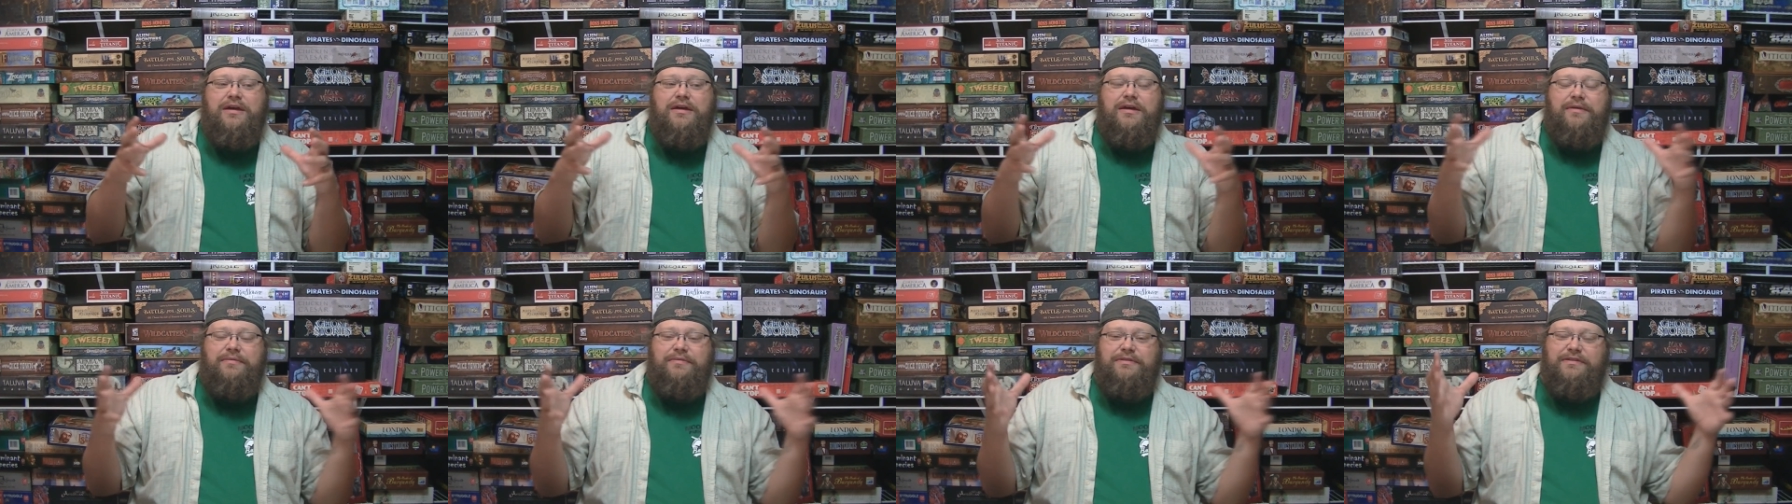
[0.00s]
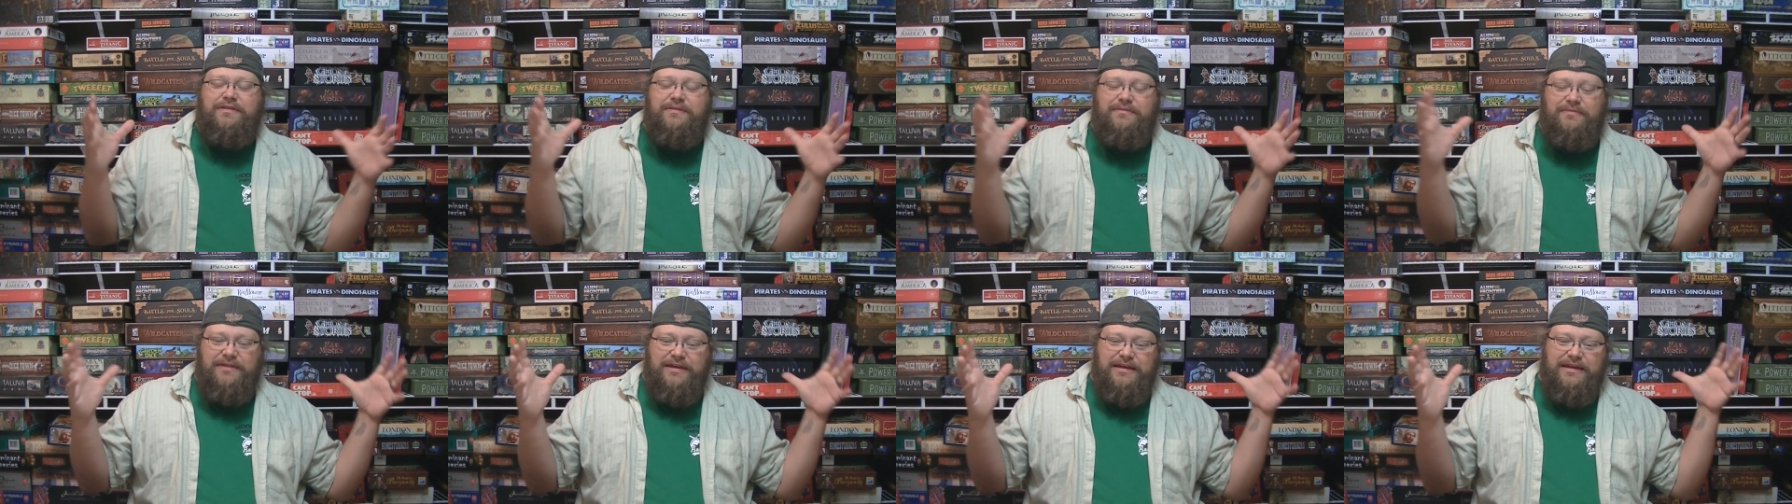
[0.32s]
It
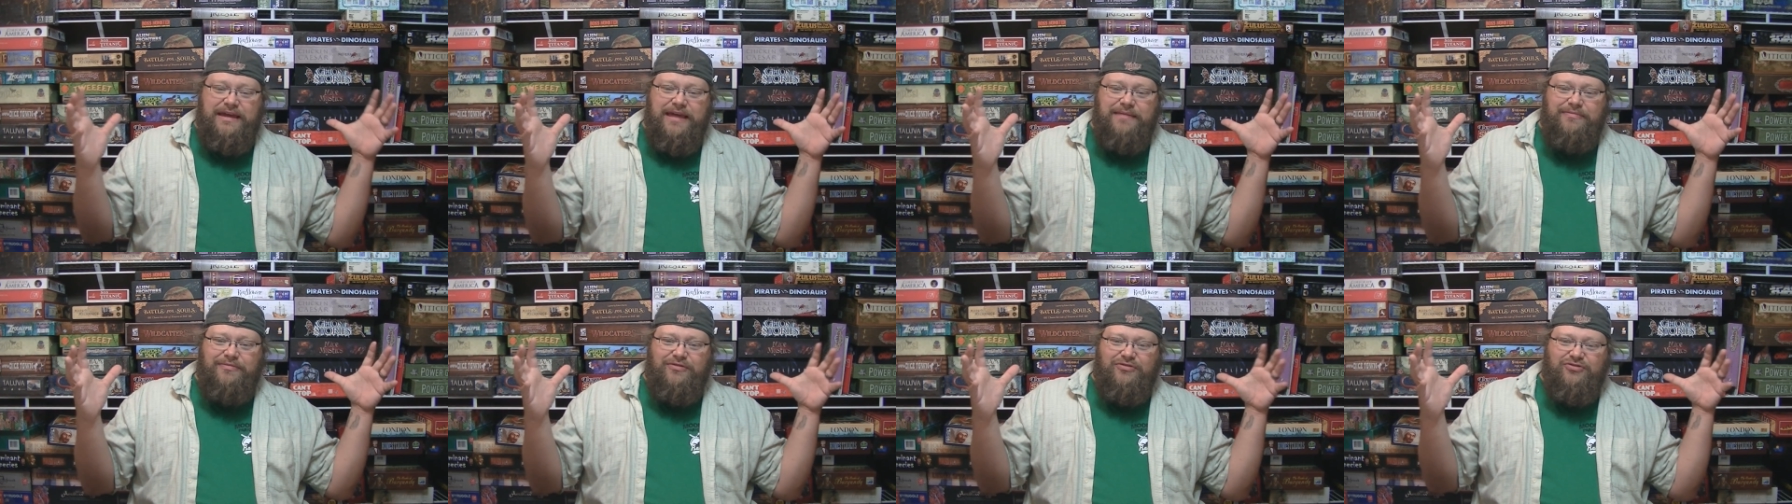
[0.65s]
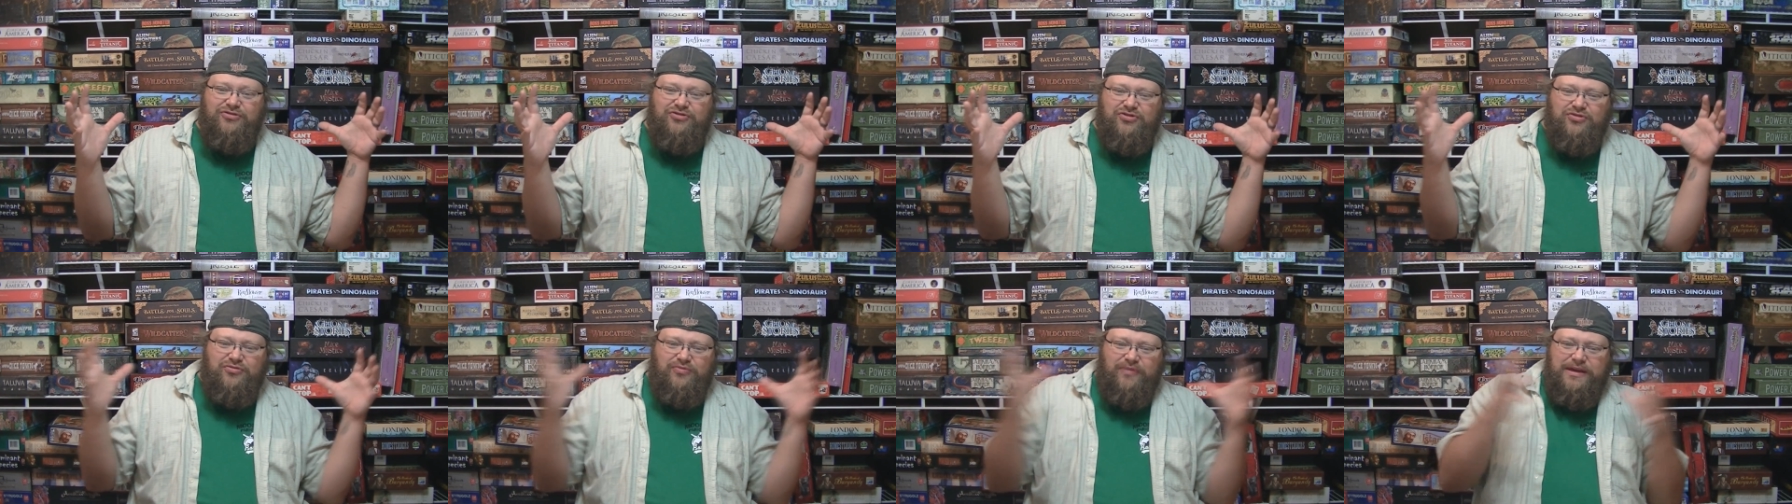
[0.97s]
seems like games are
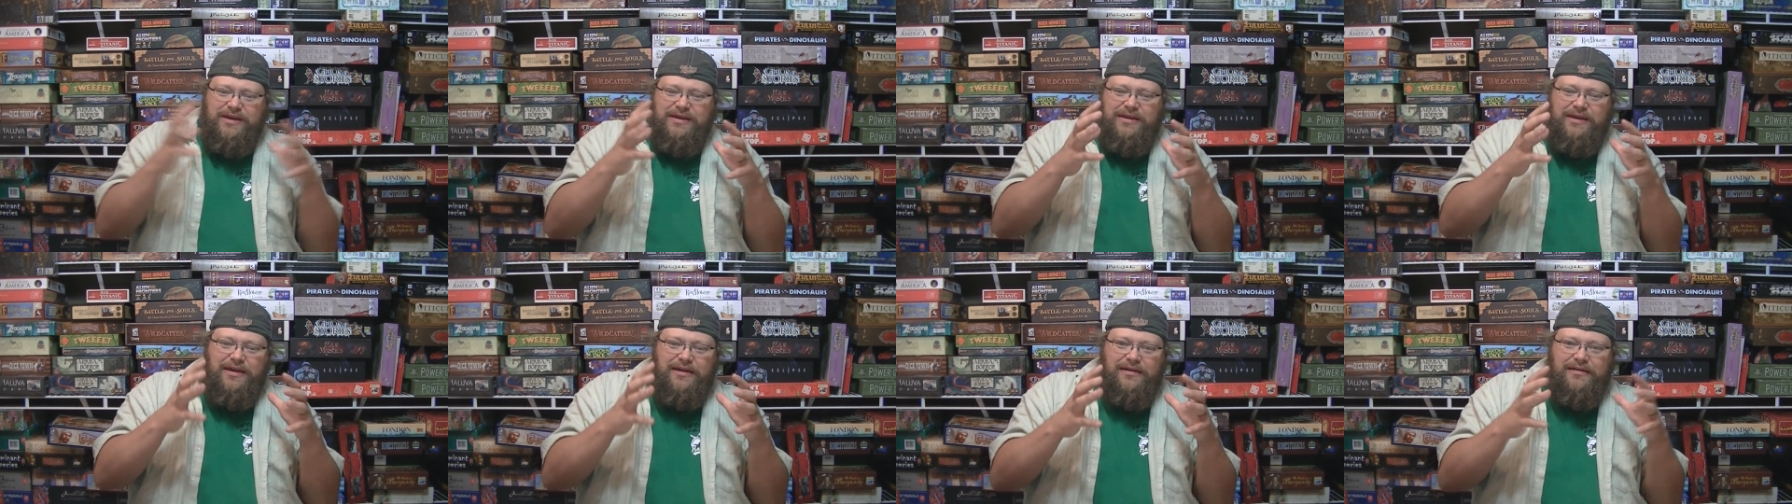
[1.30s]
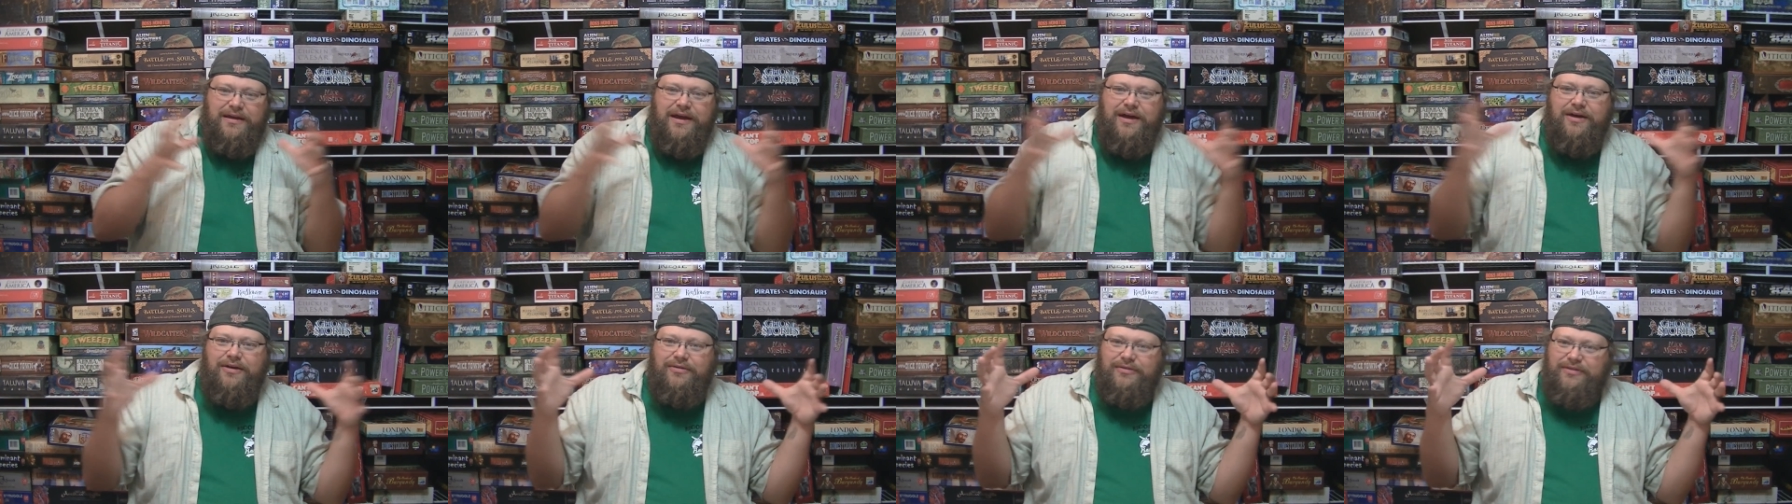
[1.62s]
shrinking
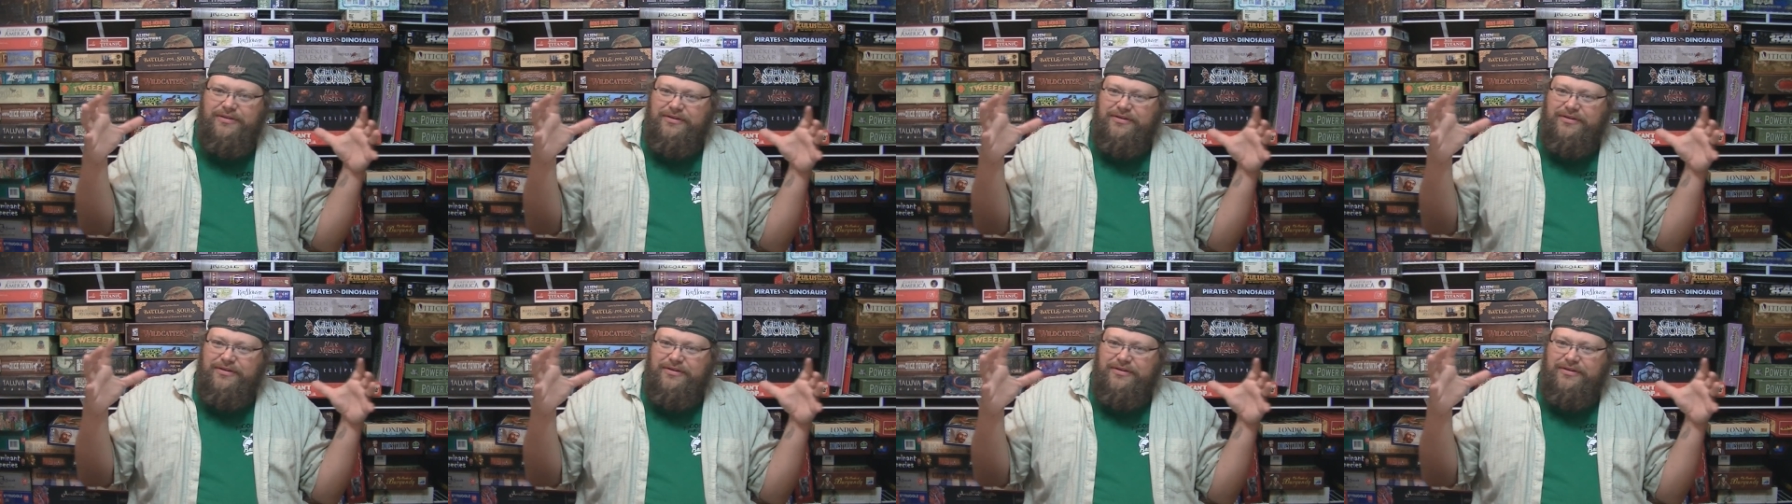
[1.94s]
now.